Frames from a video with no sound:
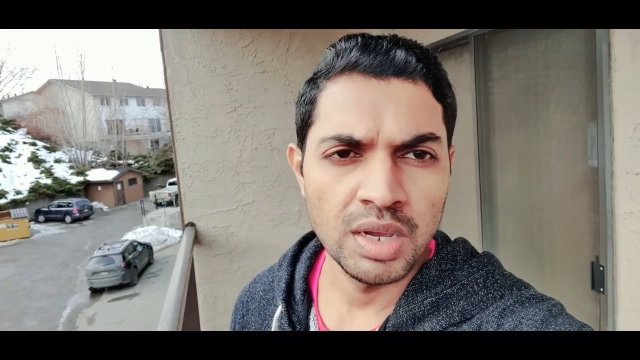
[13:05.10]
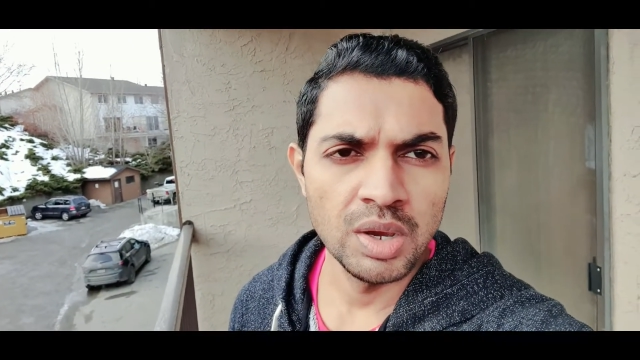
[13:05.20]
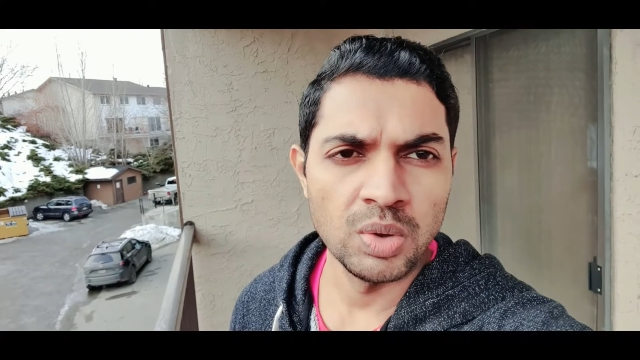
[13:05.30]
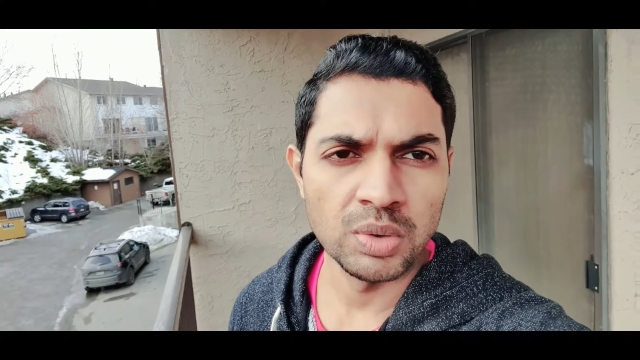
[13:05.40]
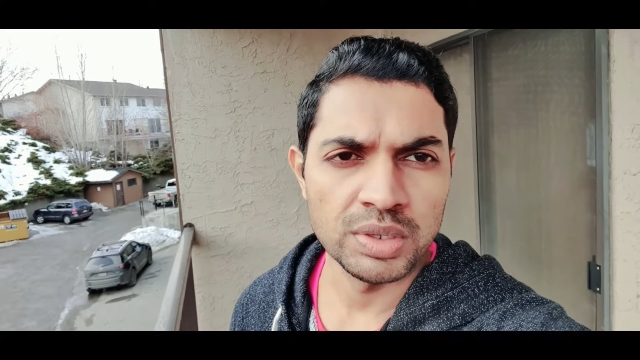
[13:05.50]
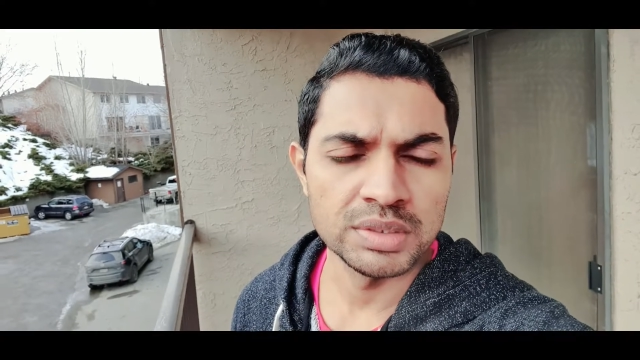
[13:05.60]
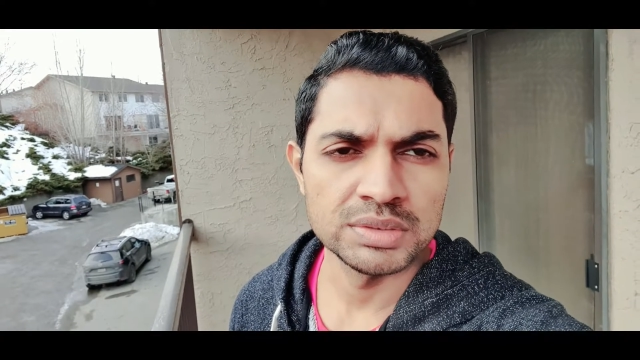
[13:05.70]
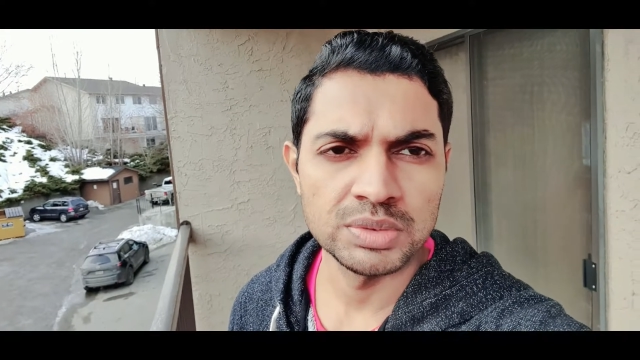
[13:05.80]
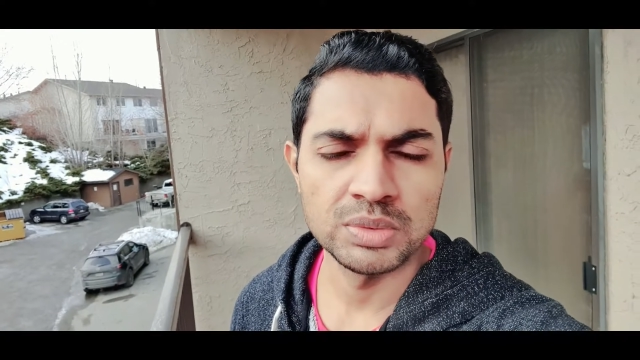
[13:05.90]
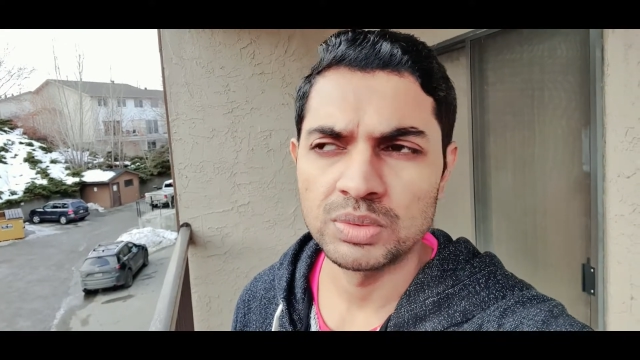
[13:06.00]
Okay,
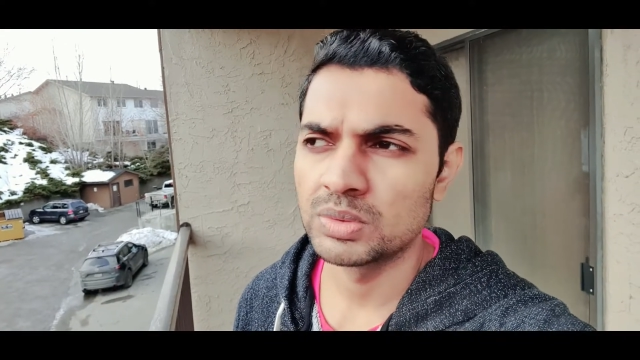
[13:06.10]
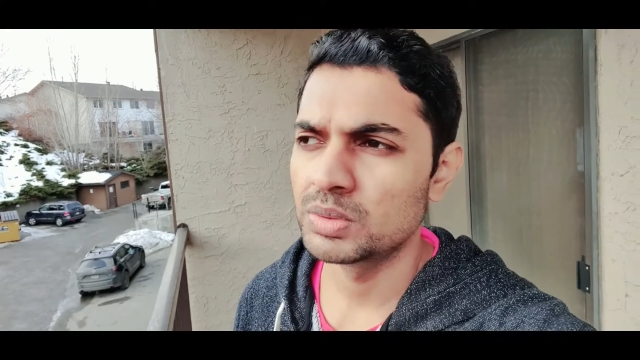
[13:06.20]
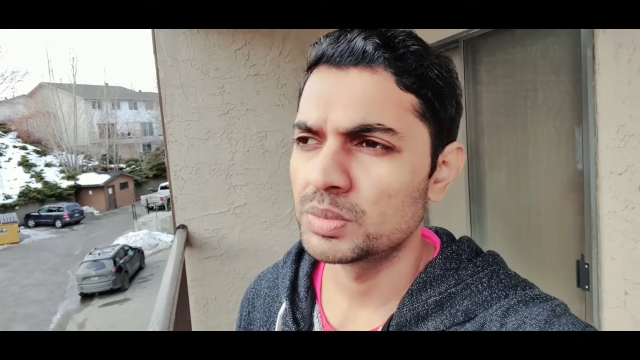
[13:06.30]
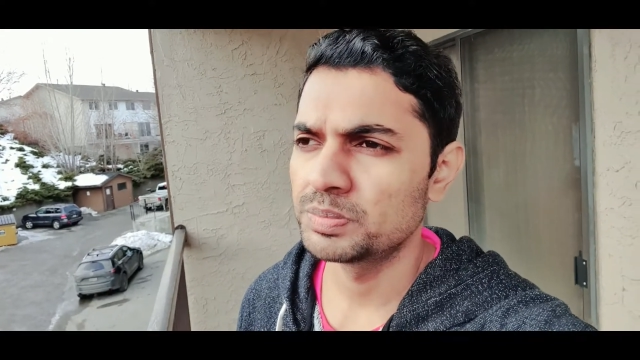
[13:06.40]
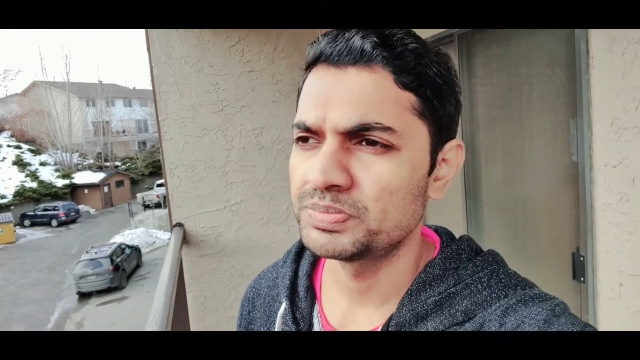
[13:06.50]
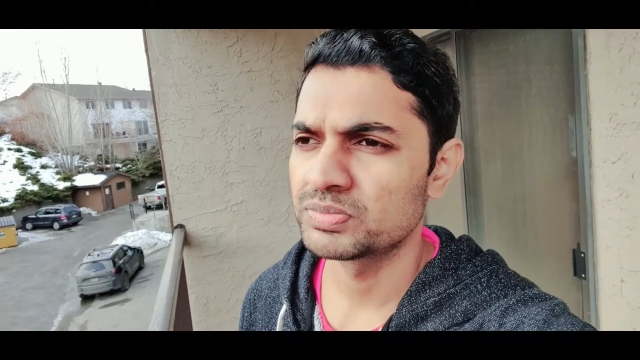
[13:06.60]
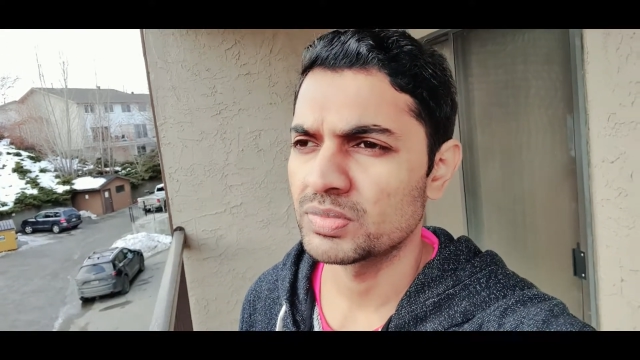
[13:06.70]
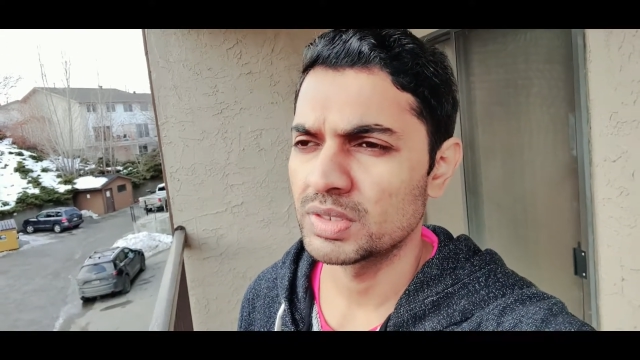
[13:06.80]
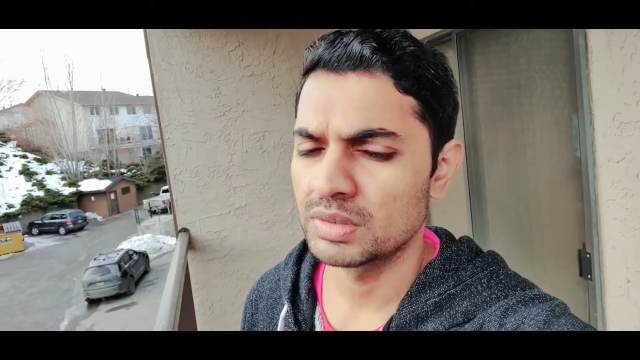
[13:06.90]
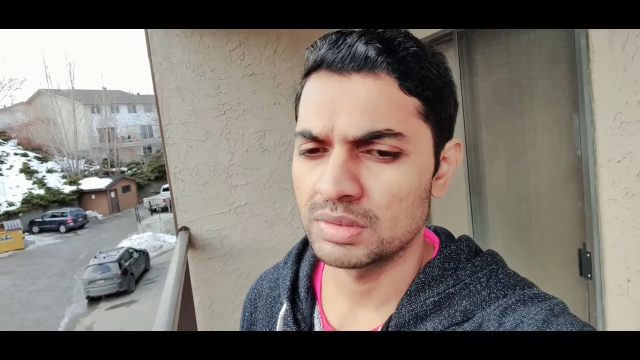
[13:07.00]
so
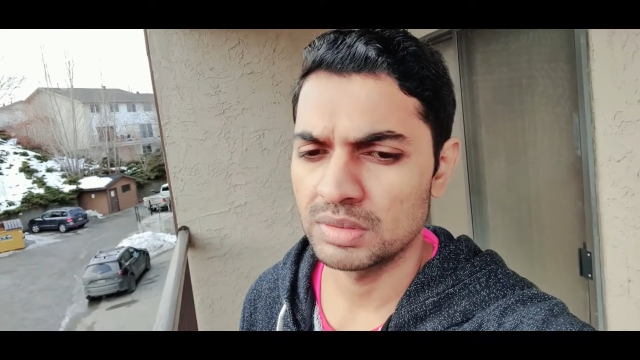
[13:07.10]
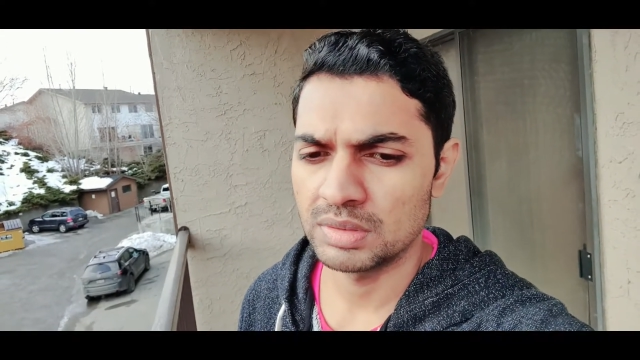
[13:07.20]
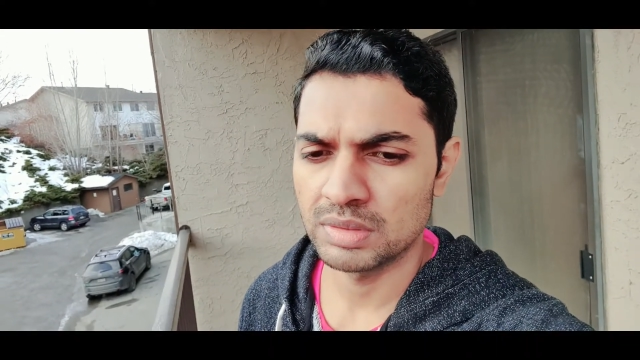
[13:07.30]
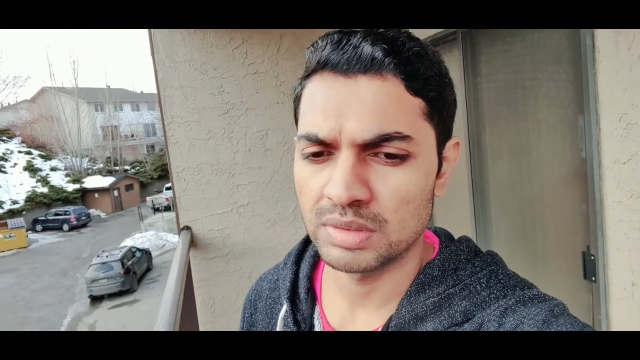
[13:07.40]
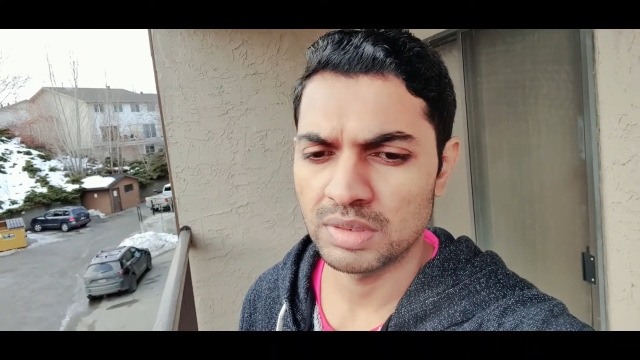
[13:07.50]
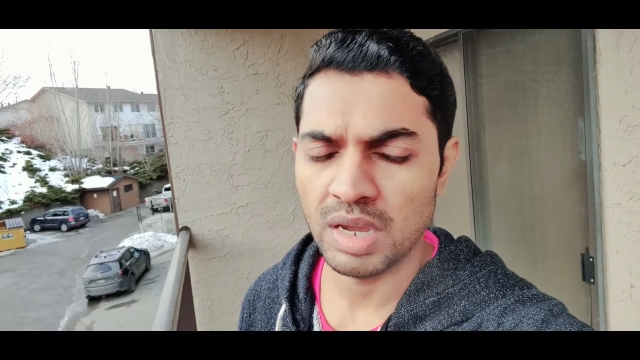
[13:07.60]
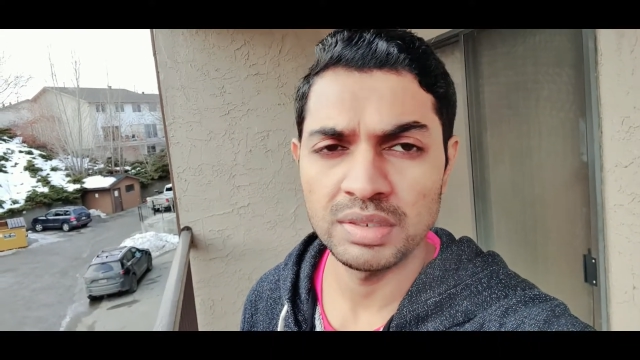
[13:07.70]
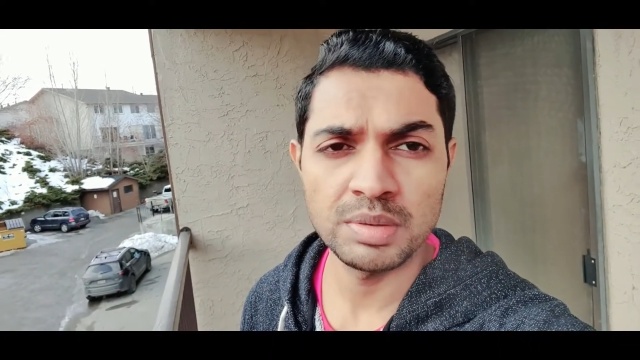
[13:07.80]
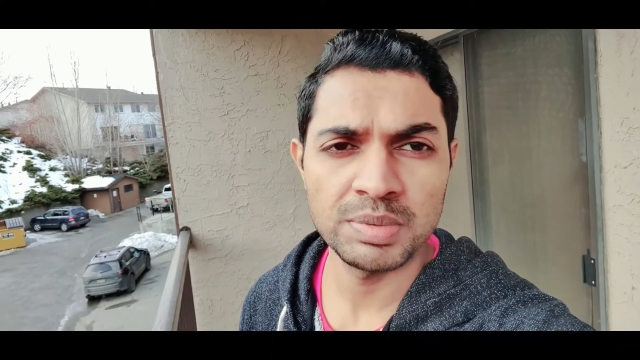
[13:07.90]
other